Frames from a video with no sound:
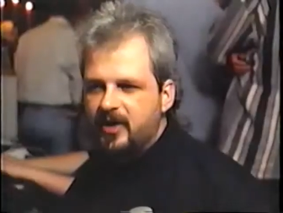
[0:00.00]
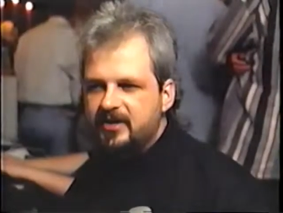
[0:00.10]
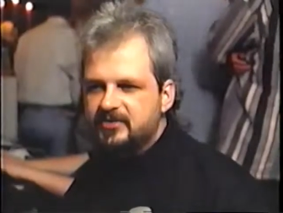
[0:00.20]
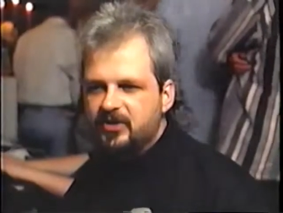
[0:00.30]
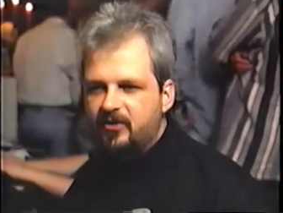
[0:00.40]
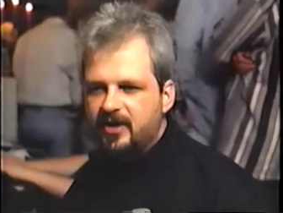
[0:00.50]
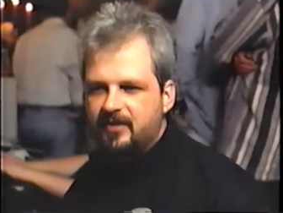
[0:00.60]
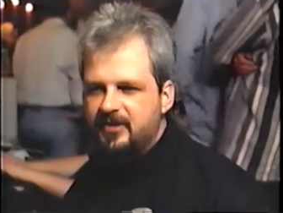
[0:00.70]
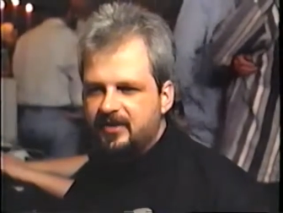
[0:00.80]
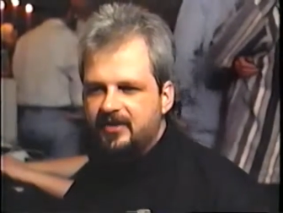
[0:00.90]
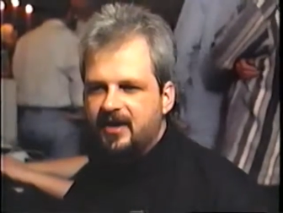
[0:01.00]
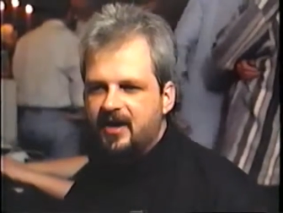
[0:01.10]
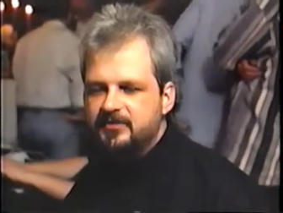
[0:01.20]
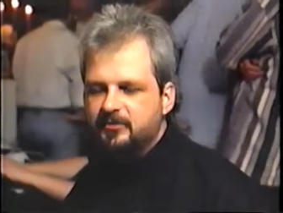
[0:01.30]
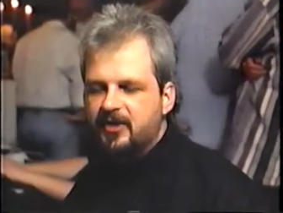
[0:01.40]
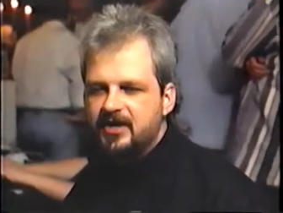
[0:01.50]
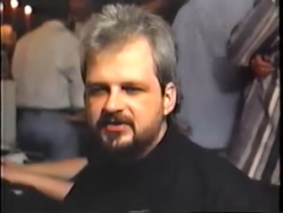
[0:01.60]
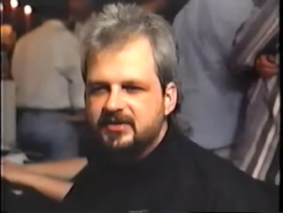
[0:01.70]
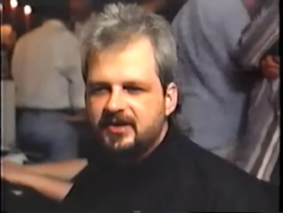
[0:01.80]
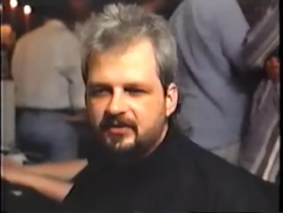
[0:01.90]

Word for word: the, way it's going, I mean, I'm surprised